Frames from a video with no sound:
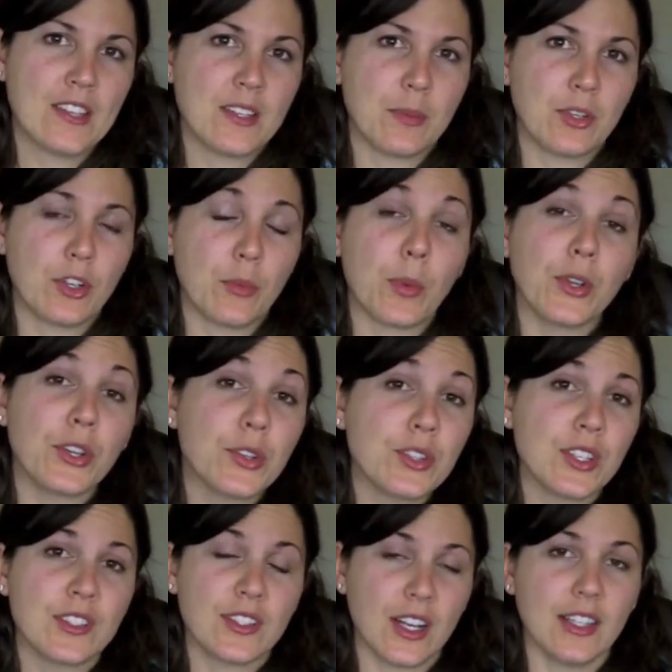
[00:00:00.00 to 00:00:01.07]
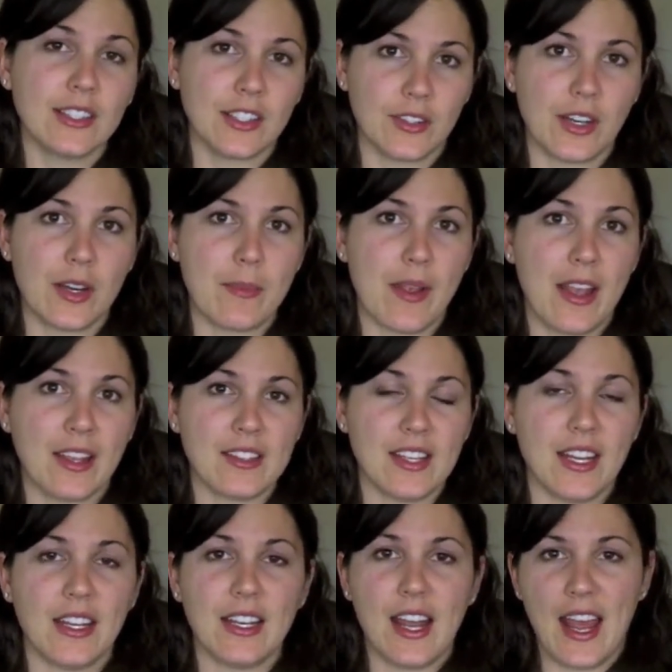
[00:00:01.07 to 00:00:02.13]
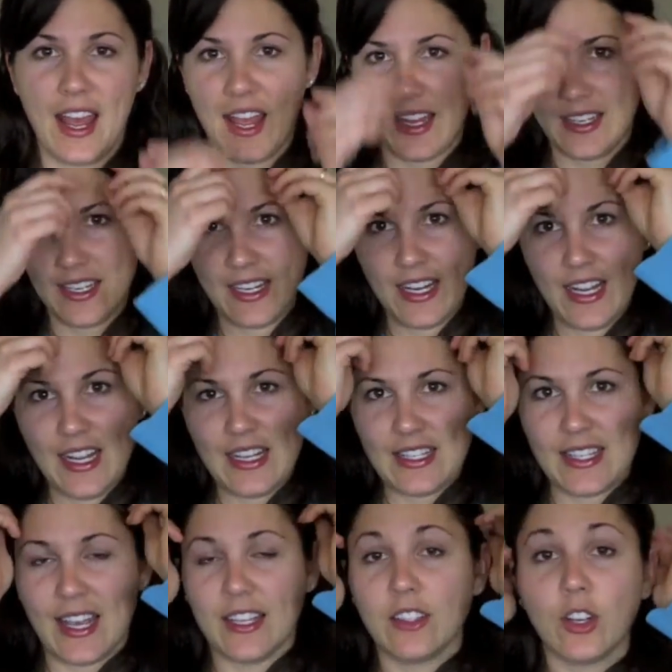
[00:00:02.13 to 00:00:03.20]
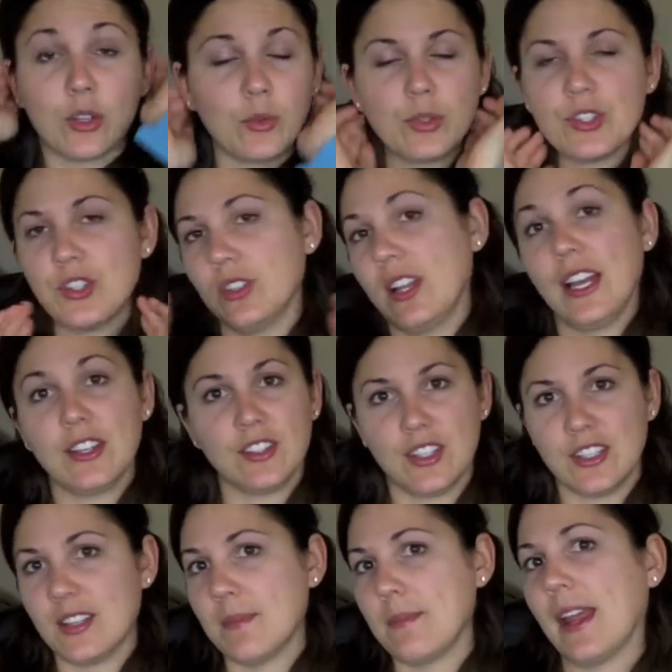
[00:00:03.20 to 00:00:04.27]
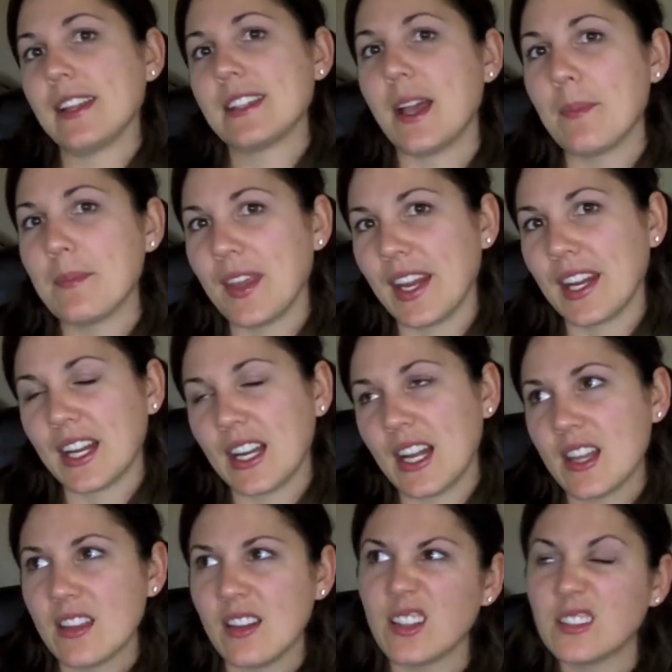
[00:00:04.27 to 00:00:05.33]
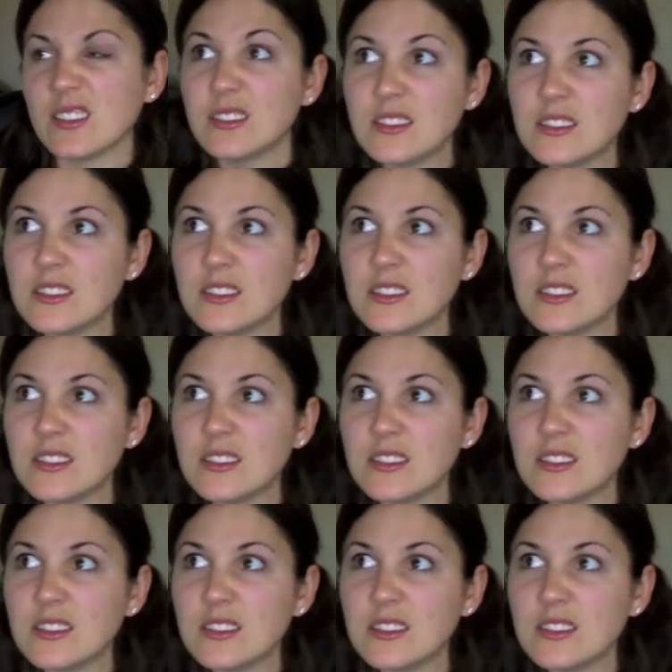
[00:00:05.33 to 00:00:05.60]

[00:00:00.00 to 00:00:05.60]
someone who produces a literary magazine, and said, look, would you like to submit something? And I thought,